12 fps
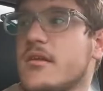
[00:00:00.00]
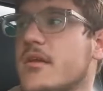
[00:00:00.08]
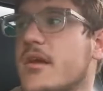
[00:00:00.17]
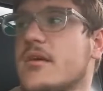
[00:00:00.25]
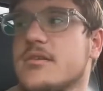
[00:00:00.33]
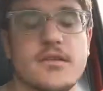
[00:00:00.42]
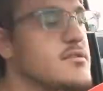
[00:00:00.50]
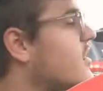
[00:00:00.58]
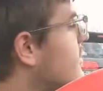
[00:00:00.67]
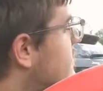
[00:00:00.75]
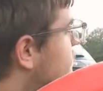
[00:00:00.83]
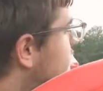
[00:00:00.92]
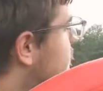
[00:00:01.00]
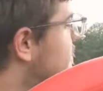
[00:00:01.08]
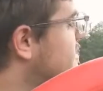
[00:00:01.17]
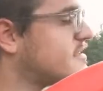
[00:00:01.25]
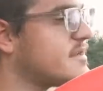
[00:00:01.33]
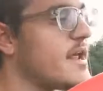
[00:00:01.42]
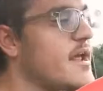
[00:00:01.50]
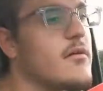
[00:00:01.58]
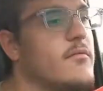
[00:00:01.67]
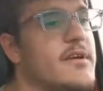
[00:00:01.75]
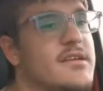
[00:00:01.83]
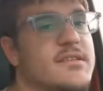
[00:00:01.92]
Yeah, because it's hard for me to tell
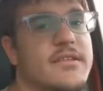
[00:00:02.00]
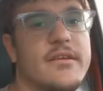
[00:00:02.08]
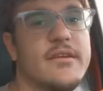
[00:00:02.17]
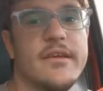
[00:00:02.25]
because of the hill.